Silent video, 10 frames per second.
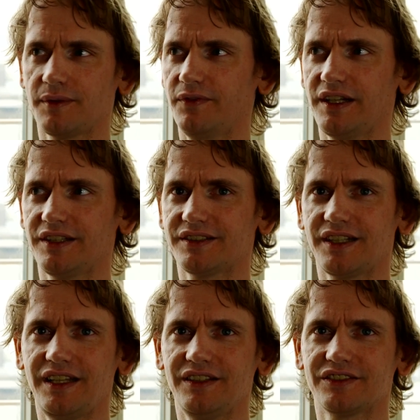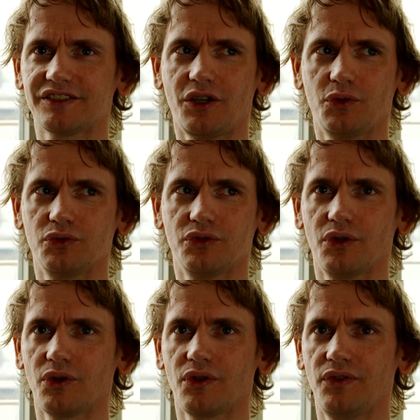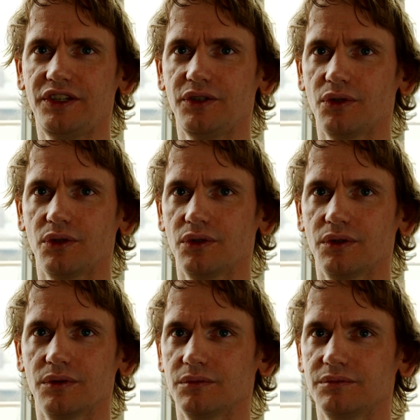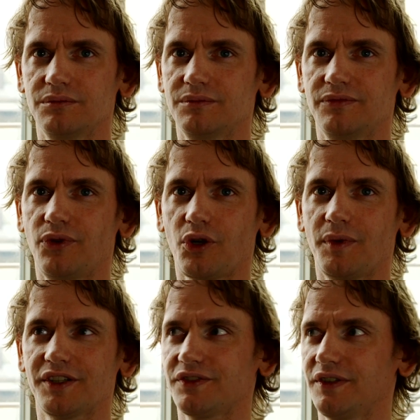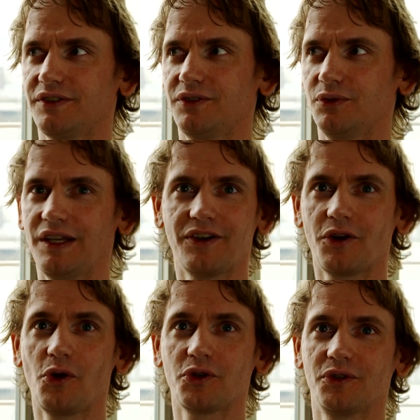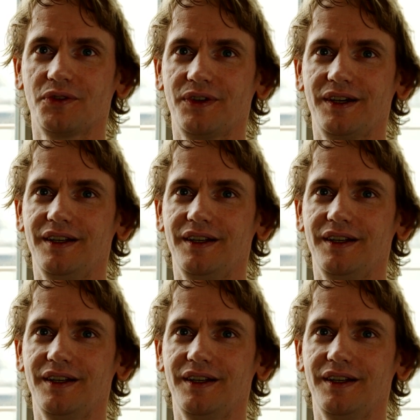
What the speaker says: very strange sound or video formats that you never heard of,